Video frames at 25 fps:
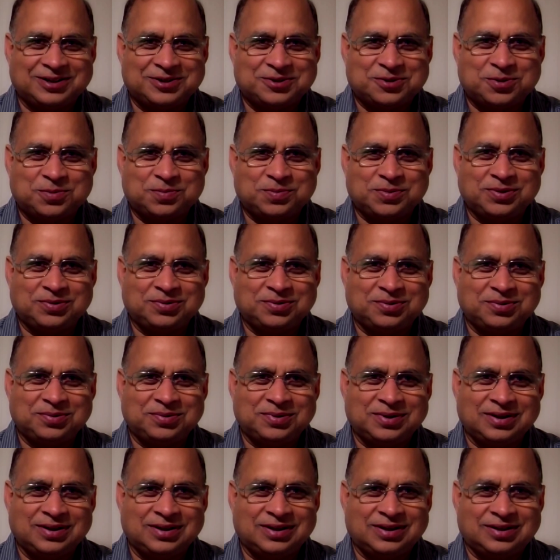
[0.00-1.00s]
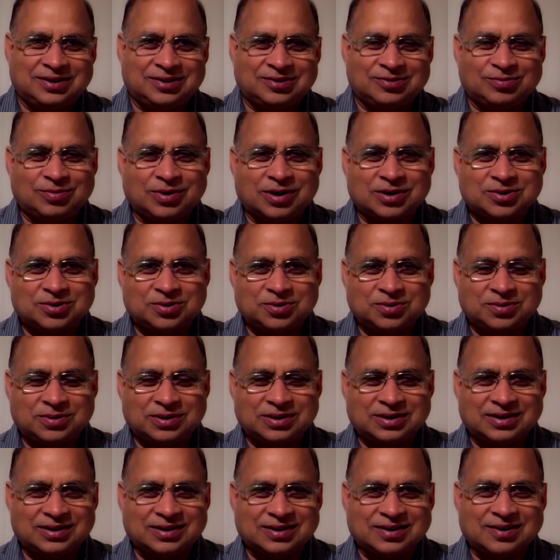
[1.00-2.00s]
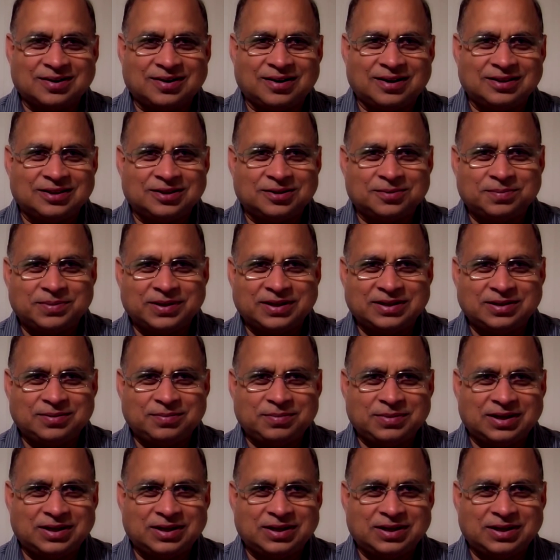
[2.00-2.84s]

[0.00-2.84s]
I hope you walk over and call up any